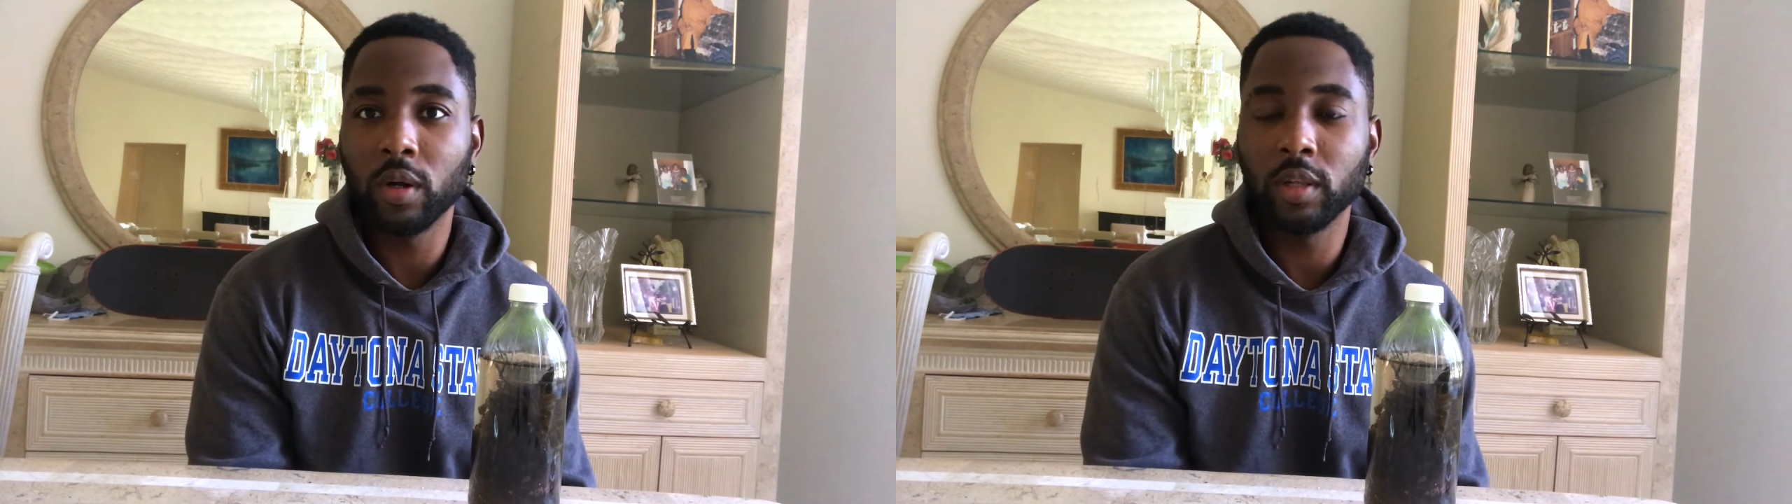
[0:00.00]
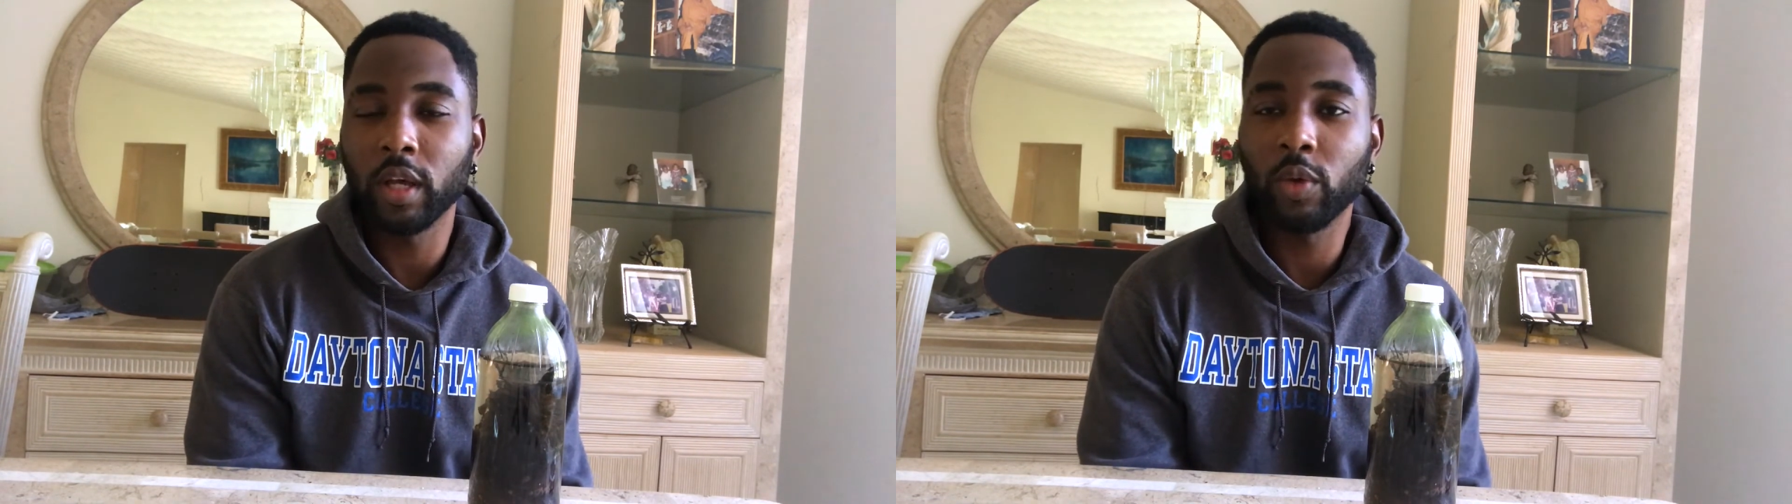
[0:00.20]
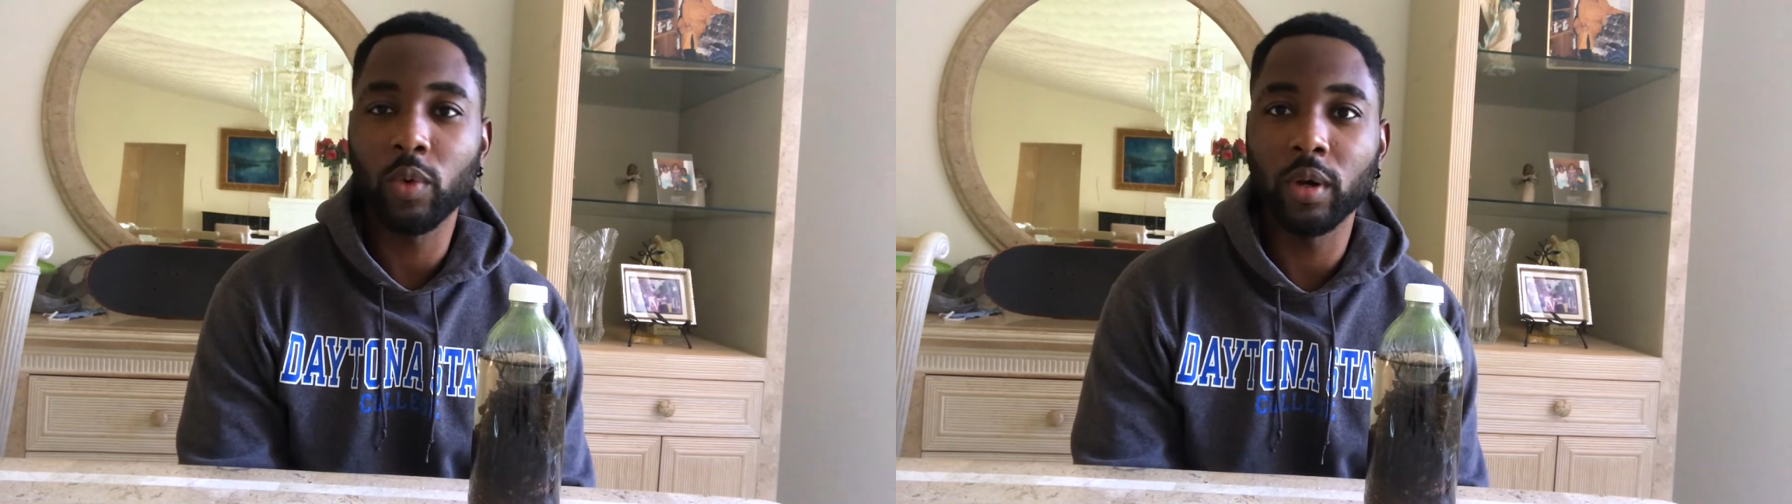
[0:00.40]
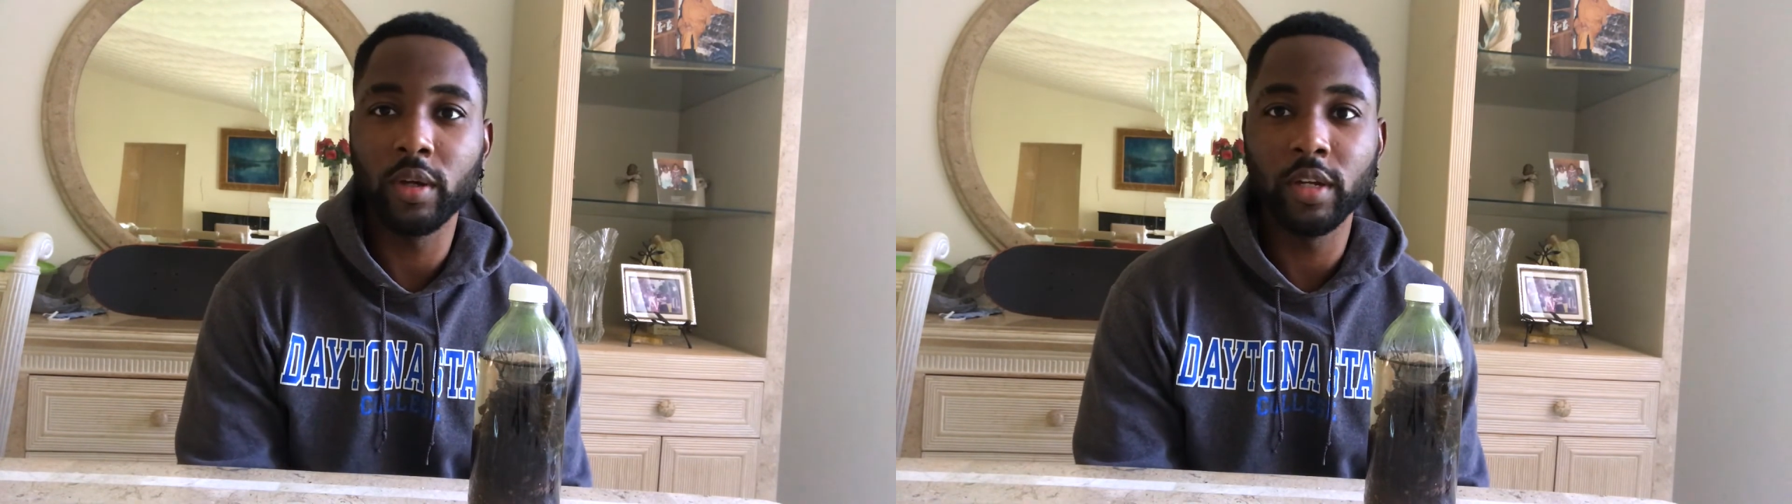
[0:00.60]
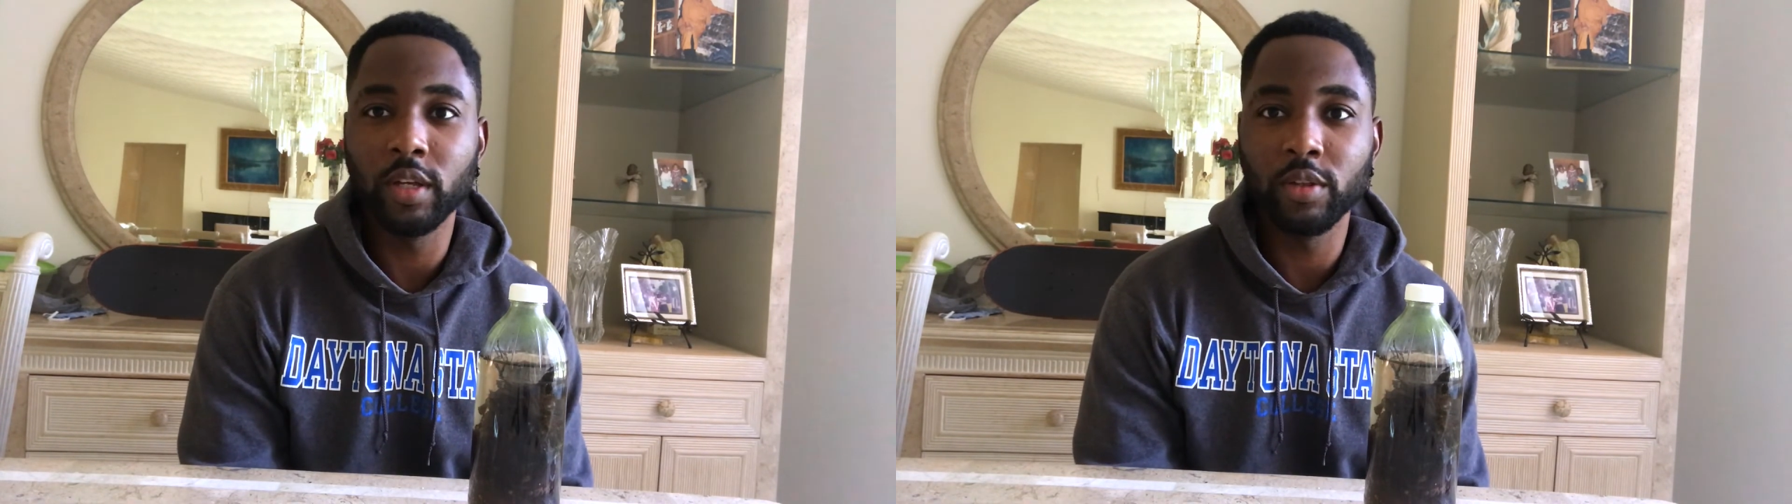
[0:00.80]
like what
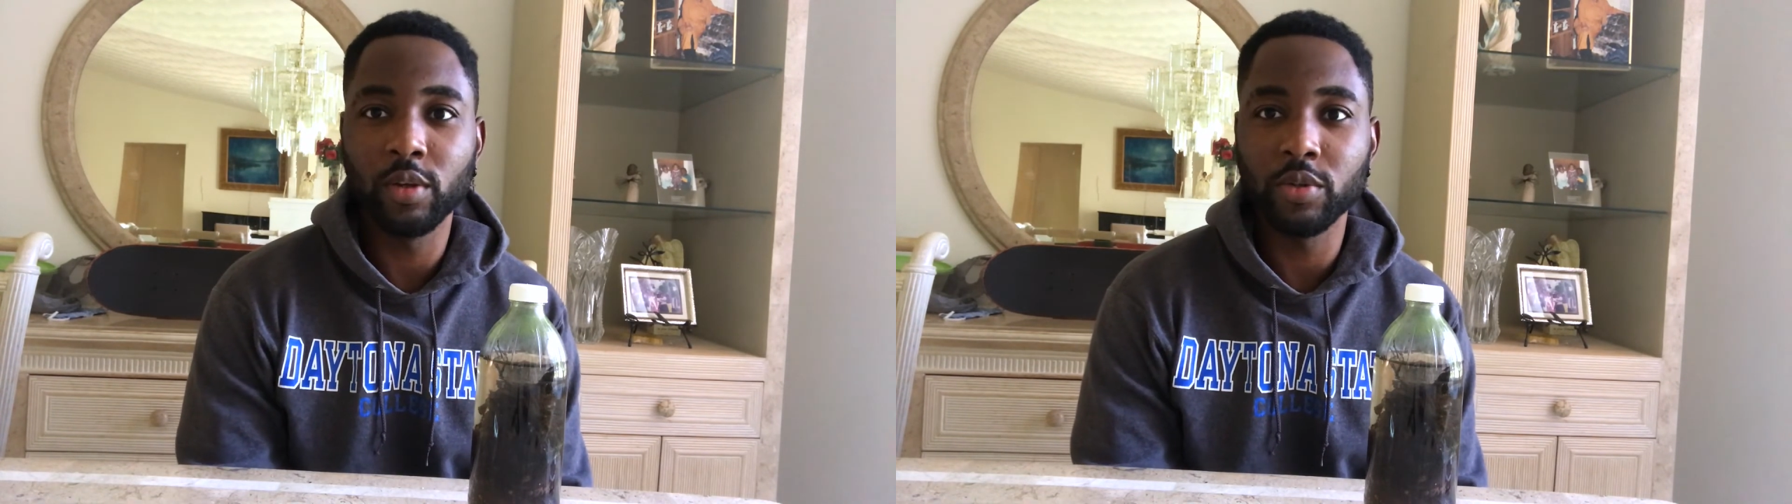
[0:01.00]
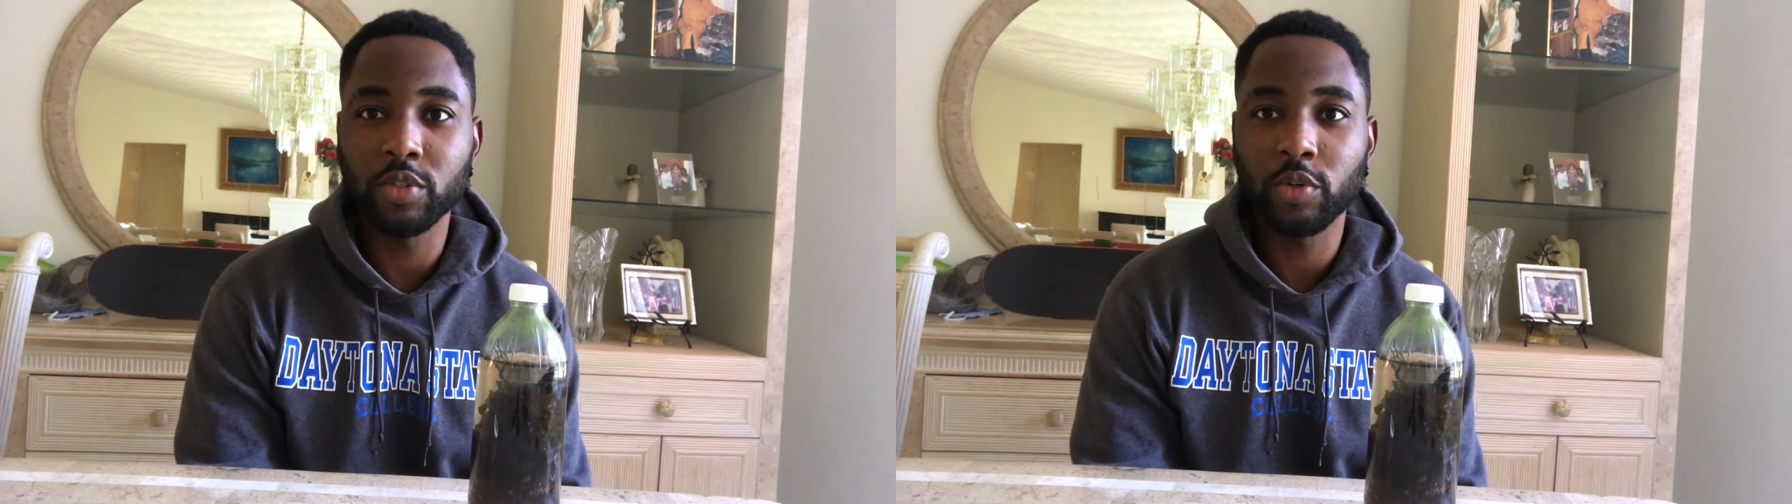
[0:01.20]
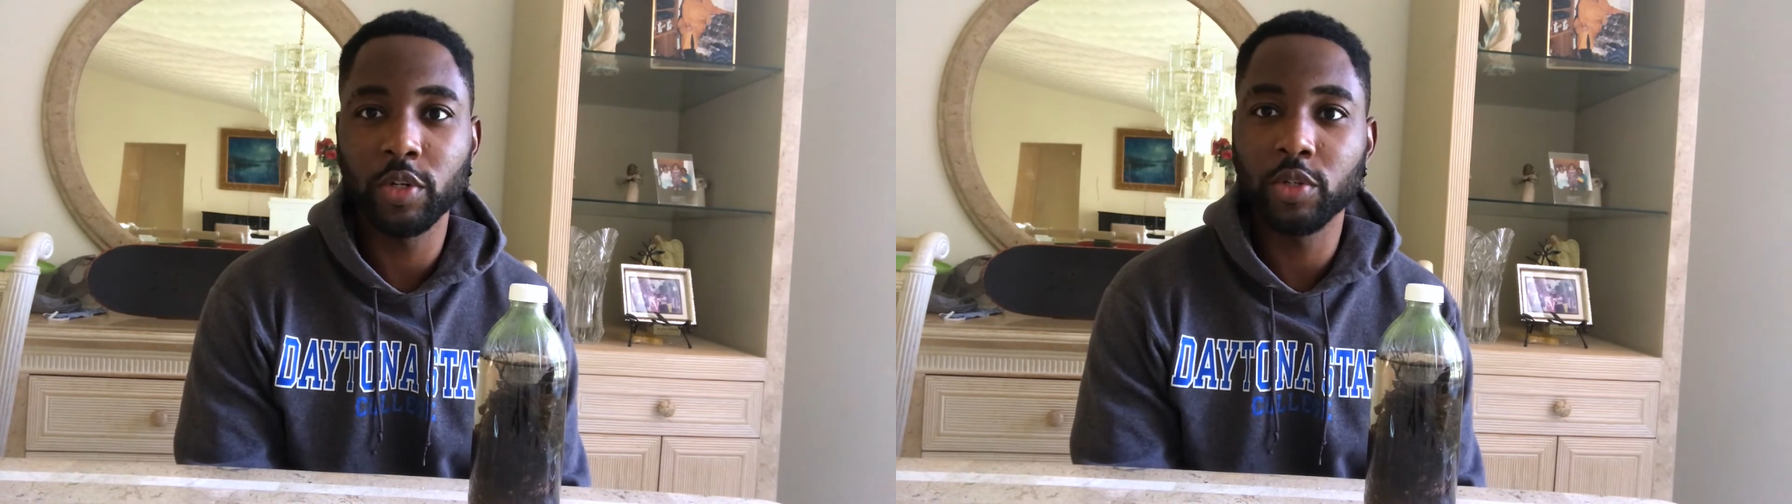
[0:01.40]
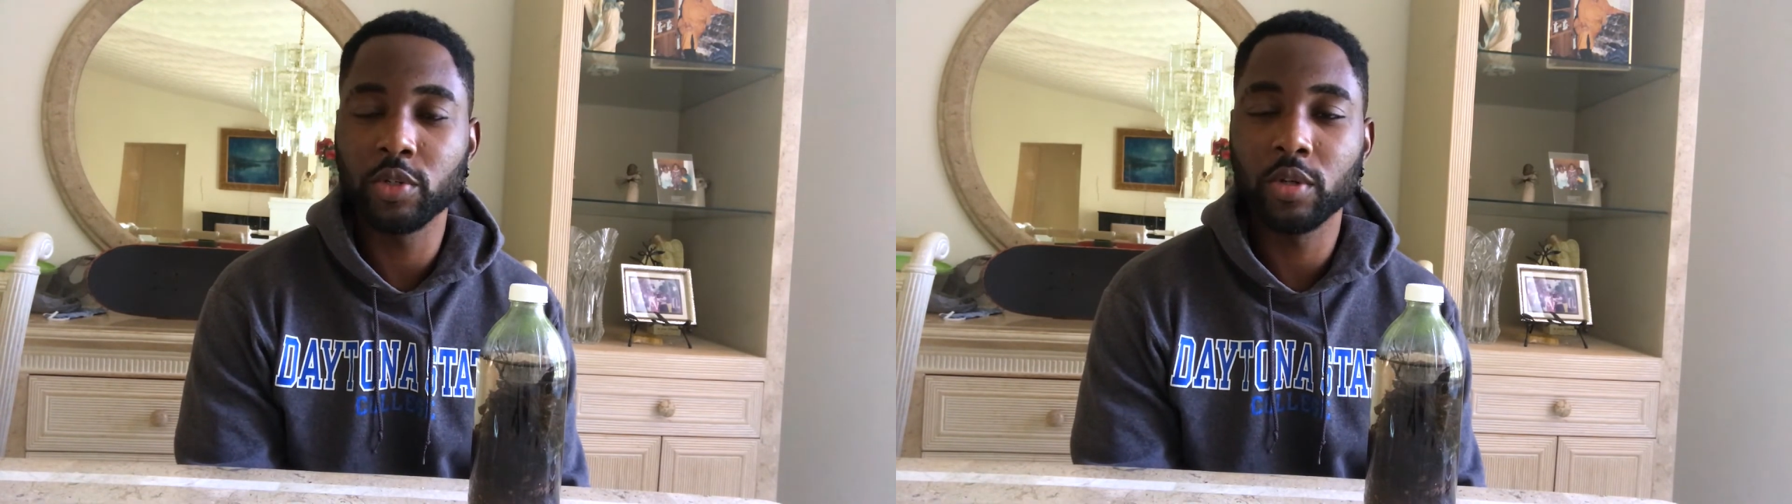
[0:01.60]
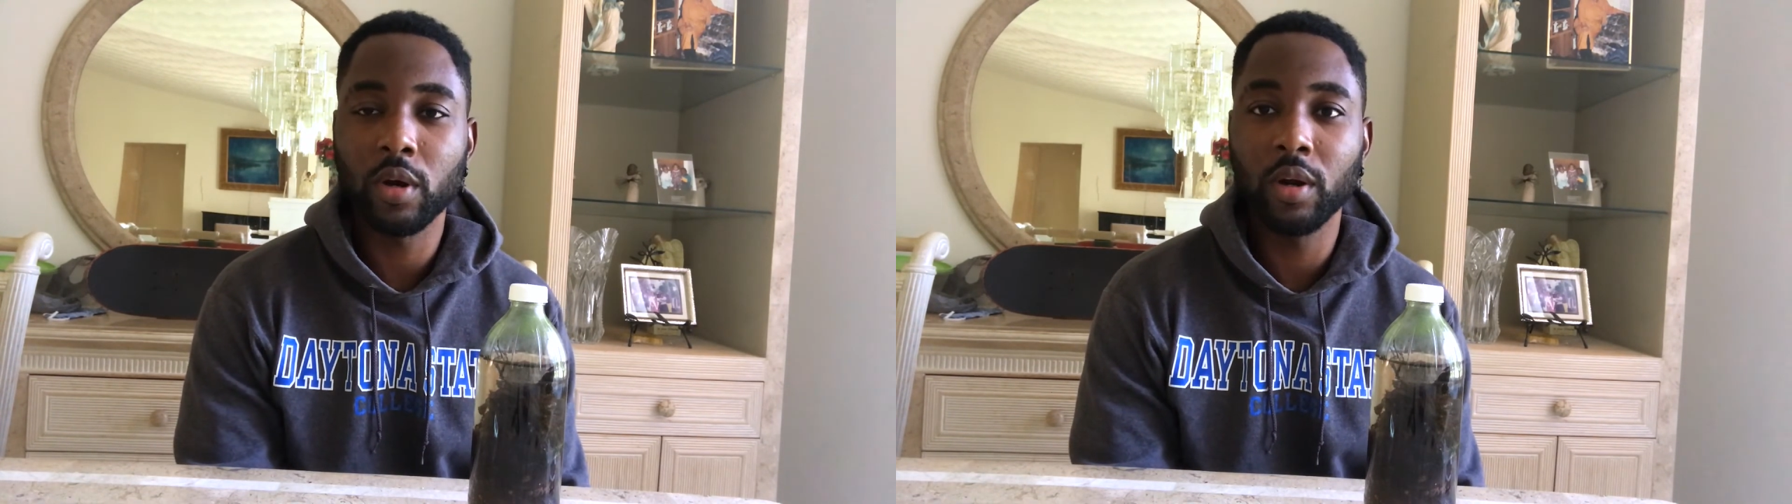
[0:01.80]
any of those creatures
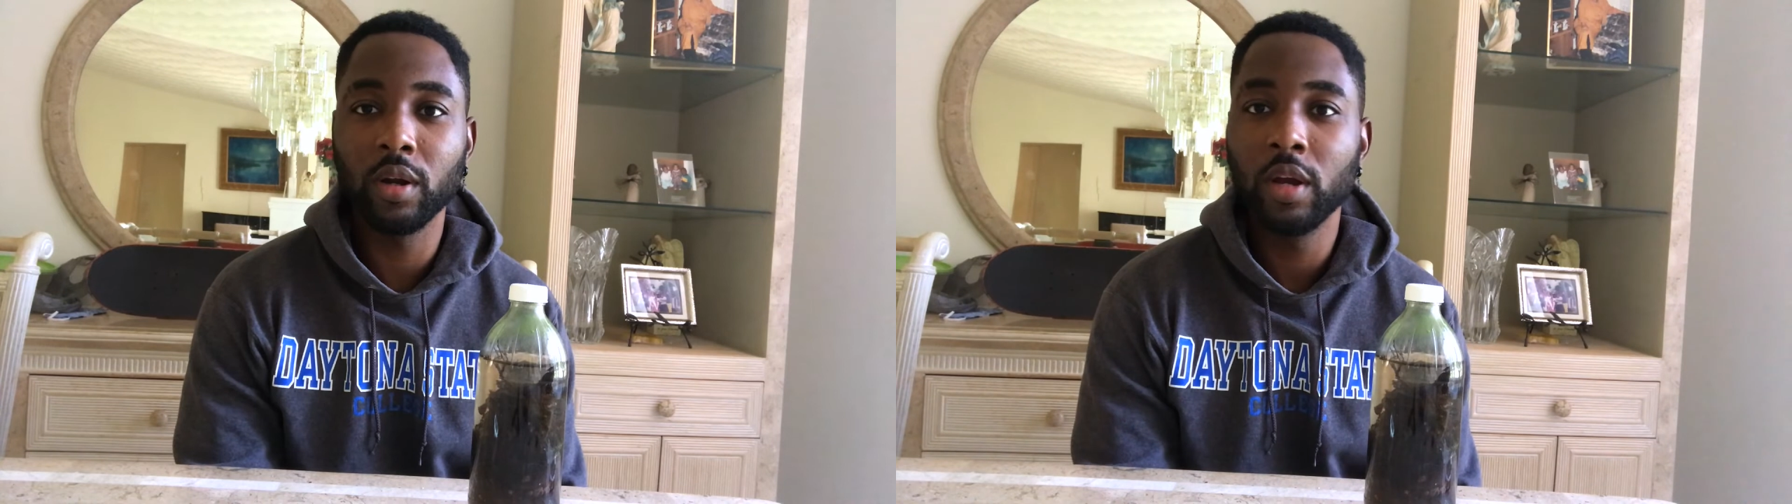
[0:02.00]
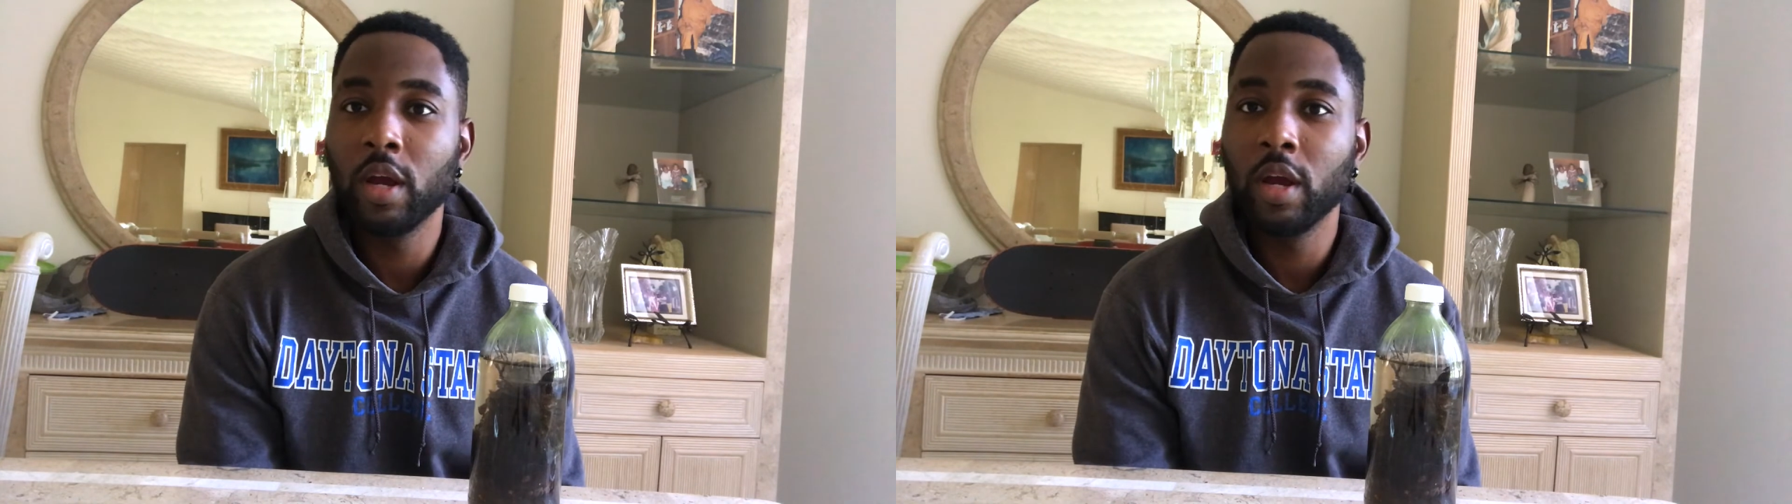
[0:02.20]
are,